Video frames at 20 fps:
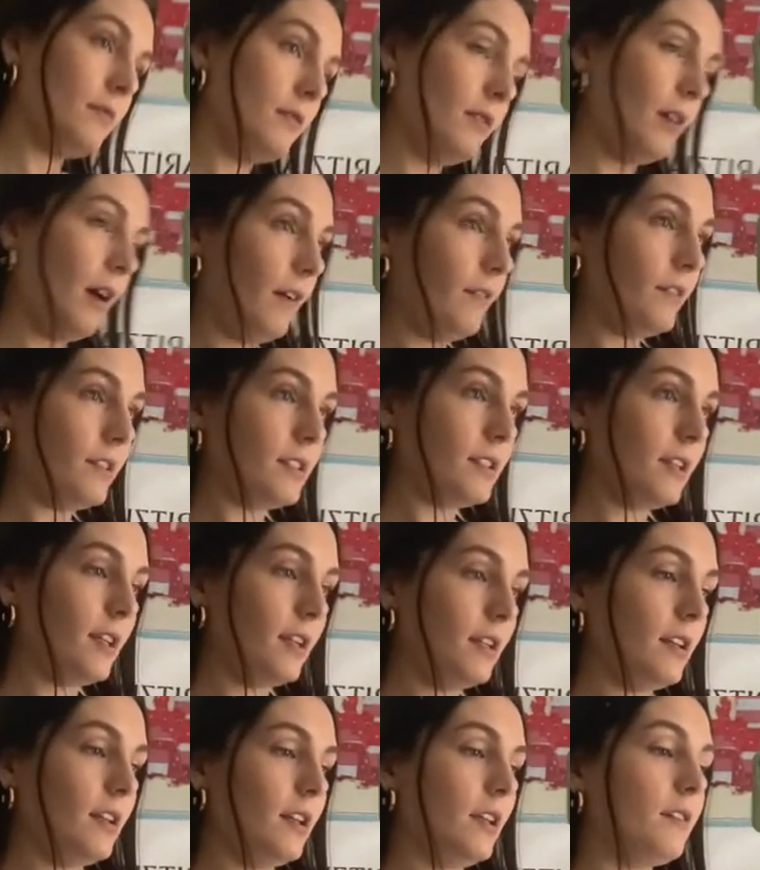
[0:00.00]
Obviously I
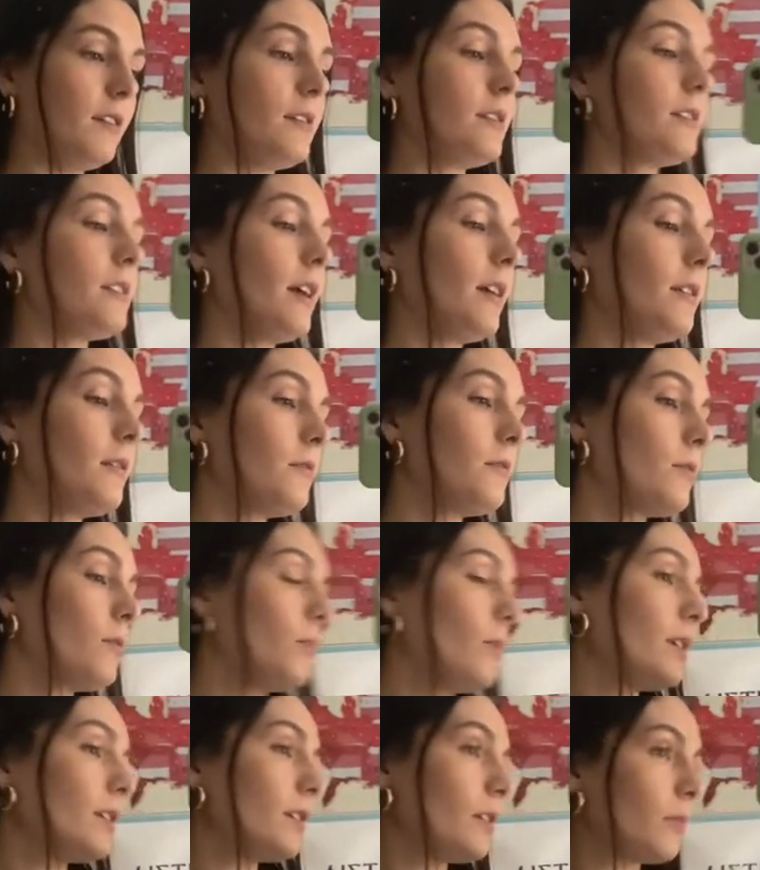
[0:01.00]
need heels. I don't
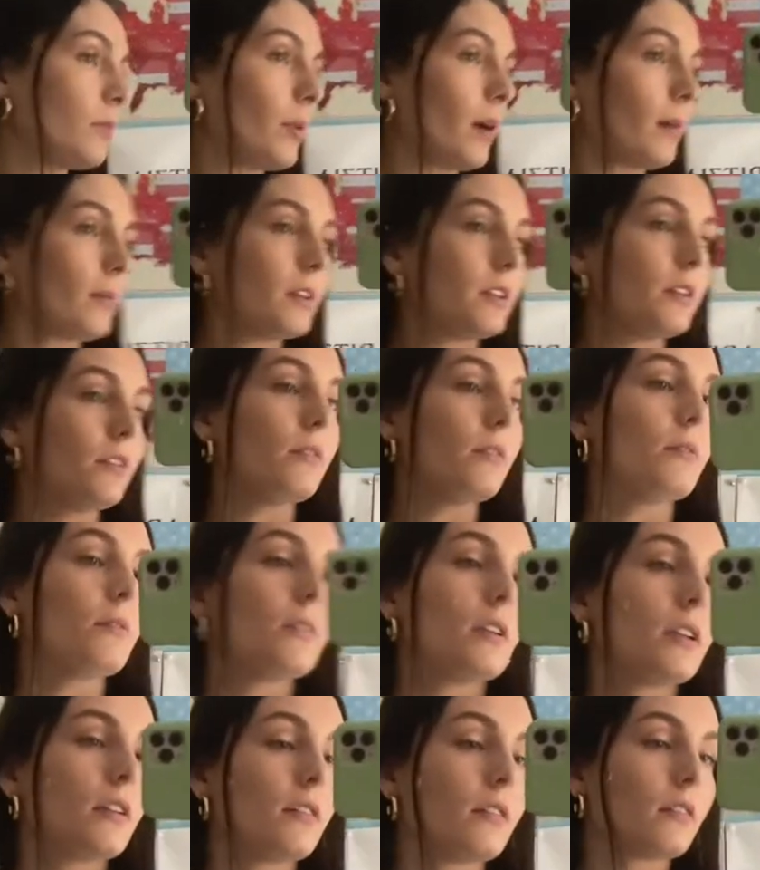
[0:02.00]
quite know, probably nude
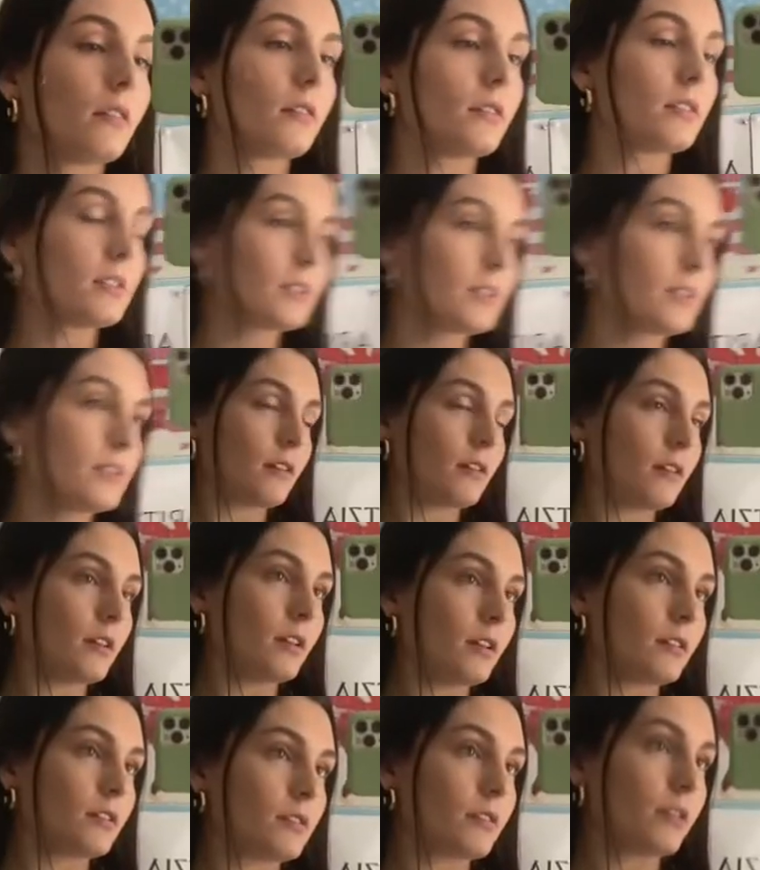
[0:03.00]
heels.
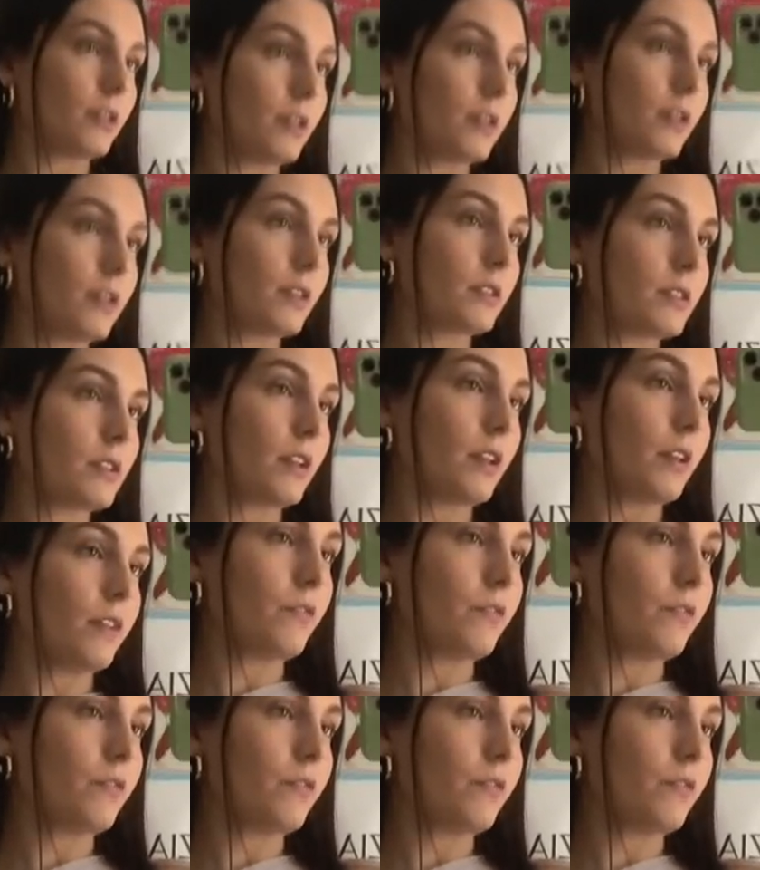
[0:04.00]
So here is a